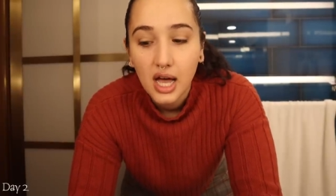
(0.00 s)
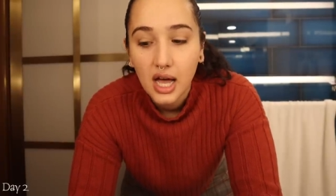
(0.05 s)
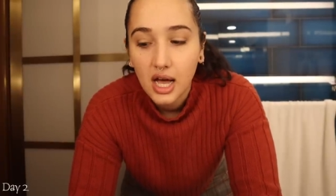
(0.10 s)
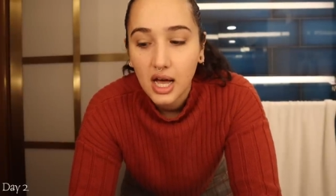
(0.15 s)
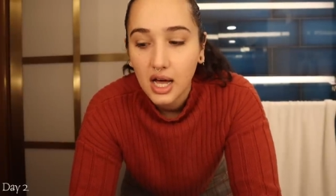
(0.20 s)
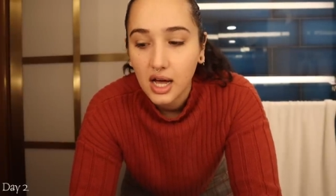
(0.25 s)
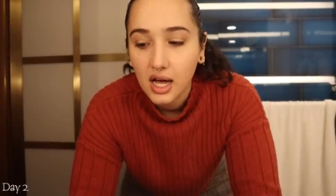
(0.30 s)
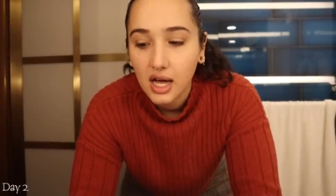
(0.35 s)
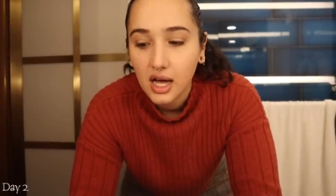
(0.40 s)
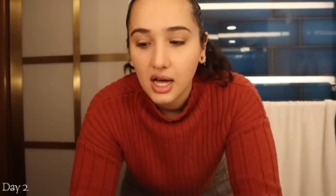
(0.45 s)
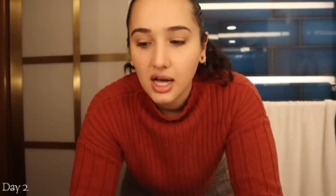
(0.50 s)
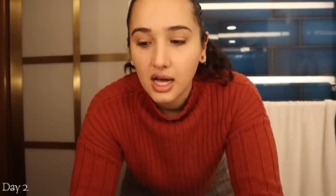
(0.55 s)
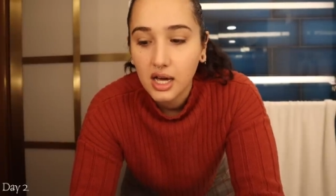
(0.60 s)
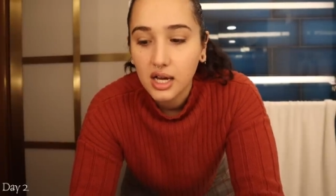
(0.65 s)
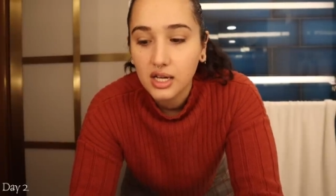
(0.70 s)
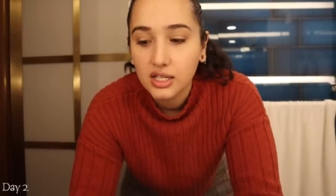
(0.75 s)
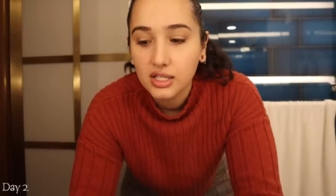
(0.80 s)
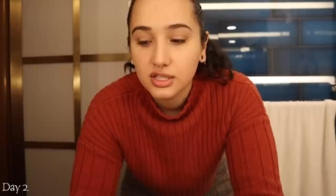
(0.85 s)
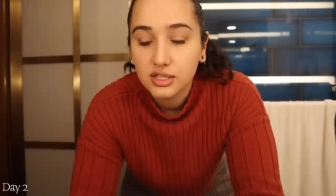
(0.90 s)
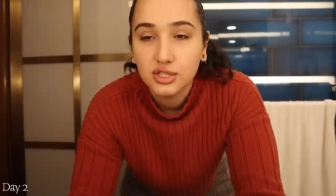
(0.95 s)

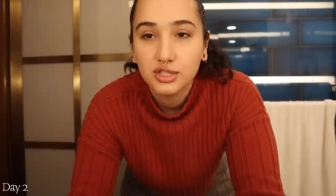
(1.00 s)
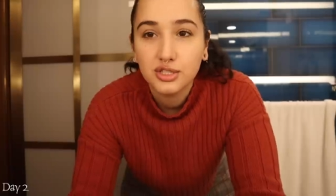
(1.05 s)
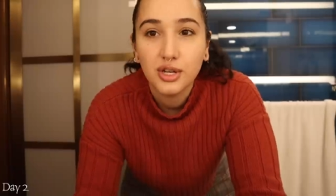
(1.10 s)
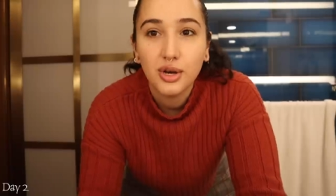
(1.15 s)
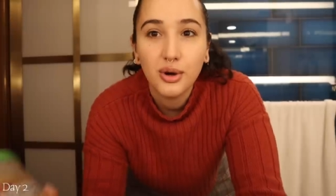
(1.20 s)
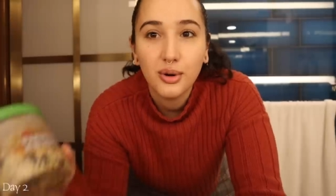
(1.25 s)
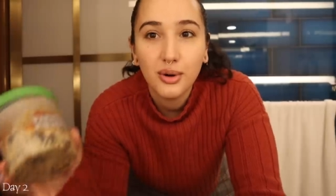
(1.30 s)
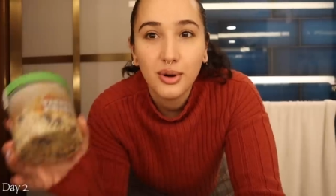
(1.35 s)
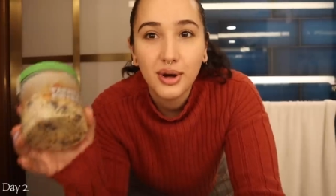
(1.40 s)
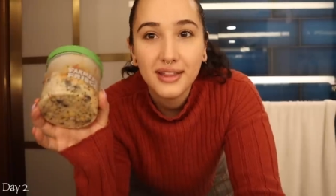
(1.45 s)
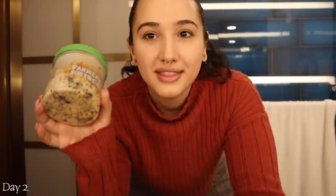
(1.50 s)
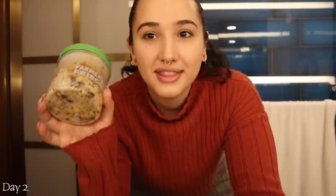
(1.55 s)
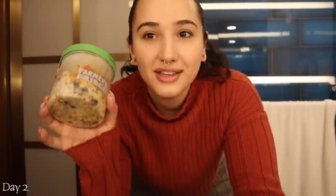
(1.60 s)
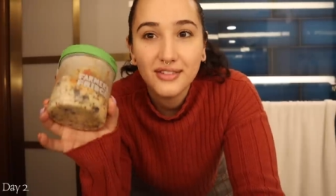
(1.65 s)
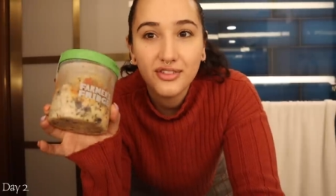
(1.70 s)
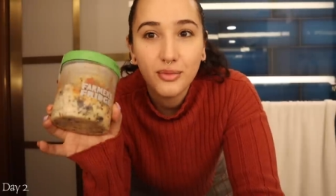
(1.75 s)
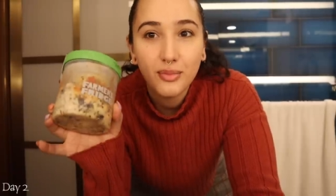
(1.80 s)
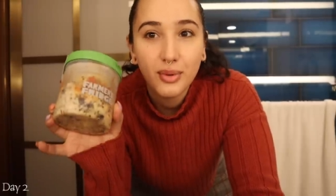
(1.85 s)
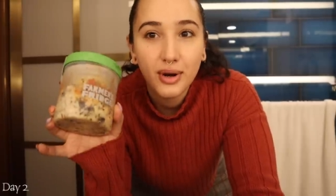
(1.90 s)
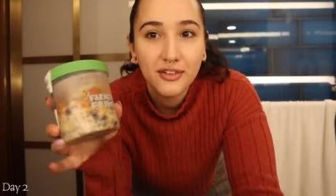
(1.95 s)
Uh, so I
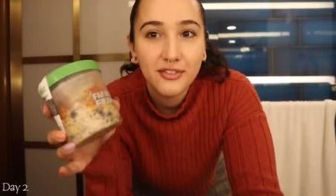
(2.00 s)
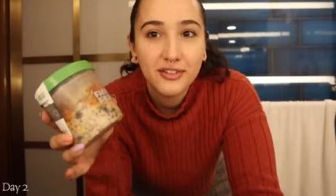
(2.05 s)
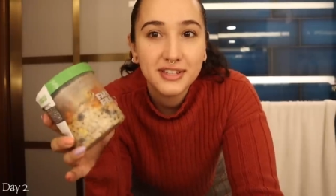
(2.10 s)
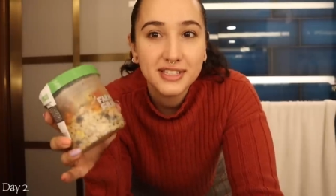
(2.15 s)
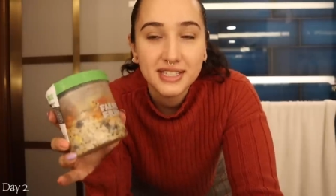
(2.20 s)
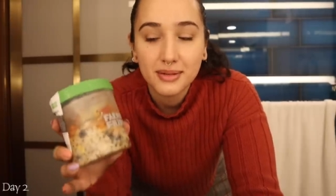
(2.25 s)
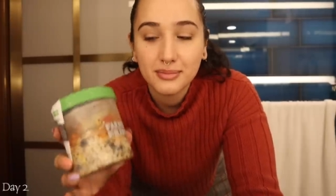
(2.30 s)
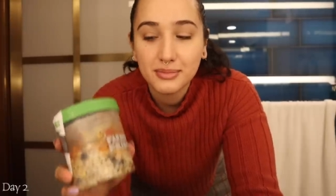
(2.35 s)
think for breakfast,